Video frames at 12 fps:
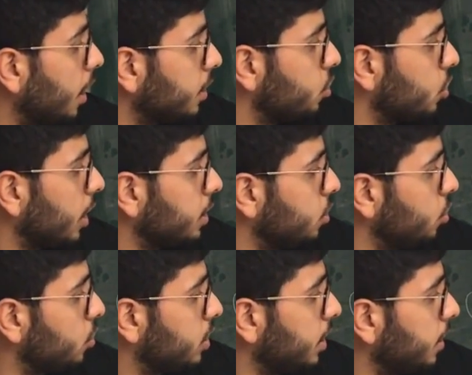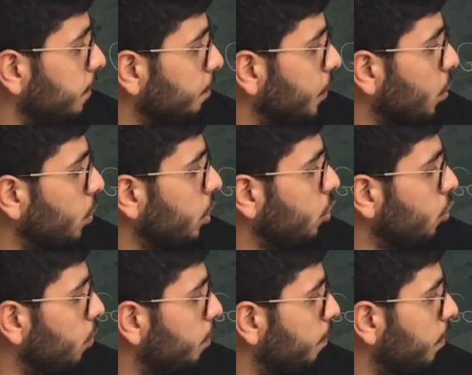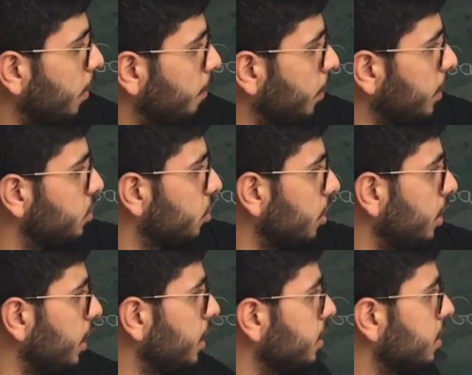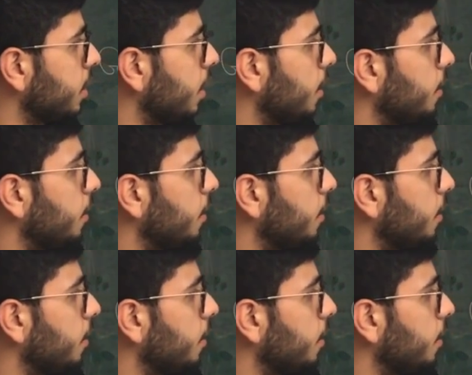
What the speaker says: as you see, when you insert these